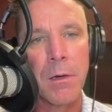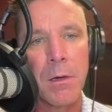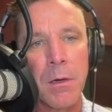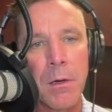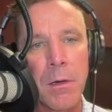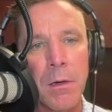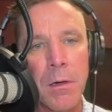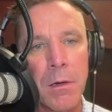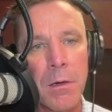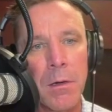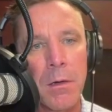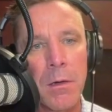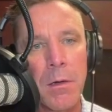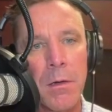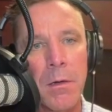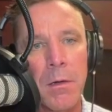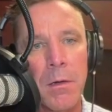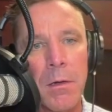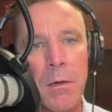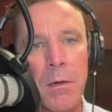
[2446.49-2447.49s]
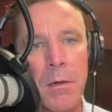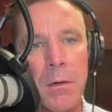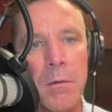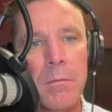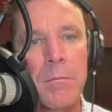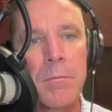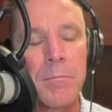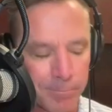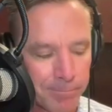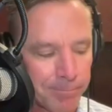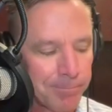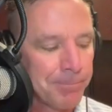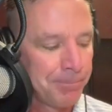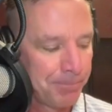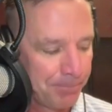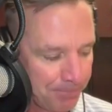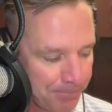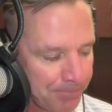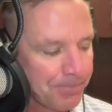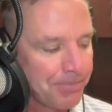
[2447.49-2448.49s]
our base running kind of
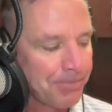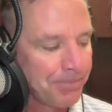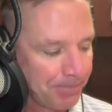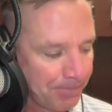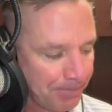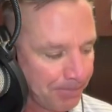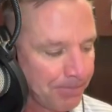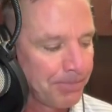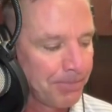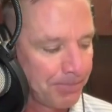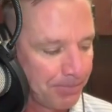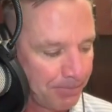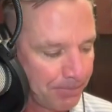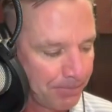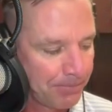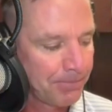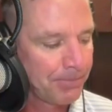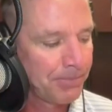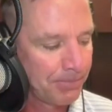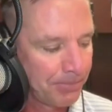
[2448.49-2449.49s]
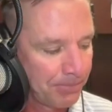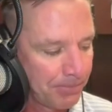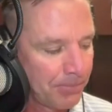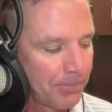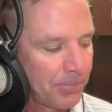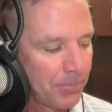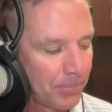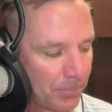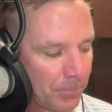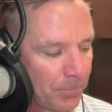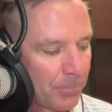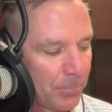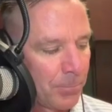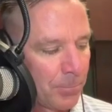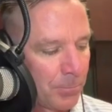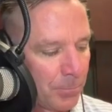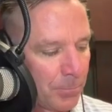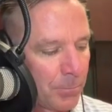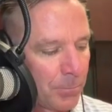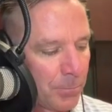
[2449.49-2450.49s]
system that we do, and you kind of get some of
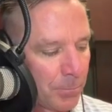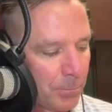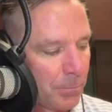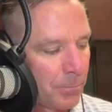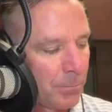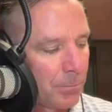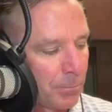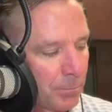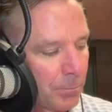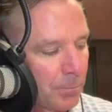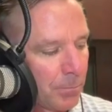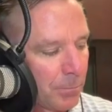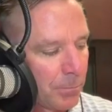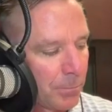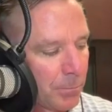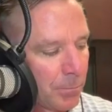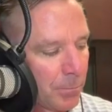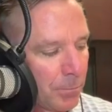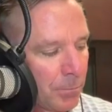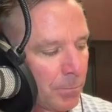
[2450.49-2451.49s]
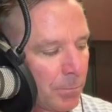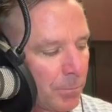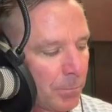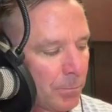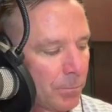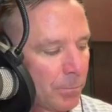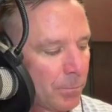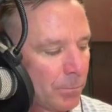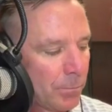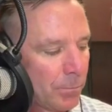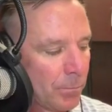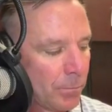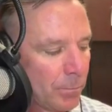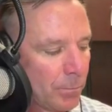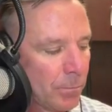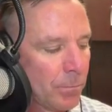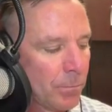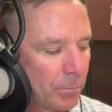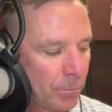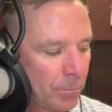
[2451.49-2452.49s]
those, get to make some adjustments,
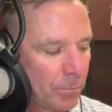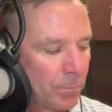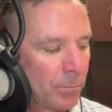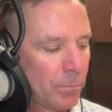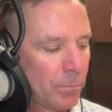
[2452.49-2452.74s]
and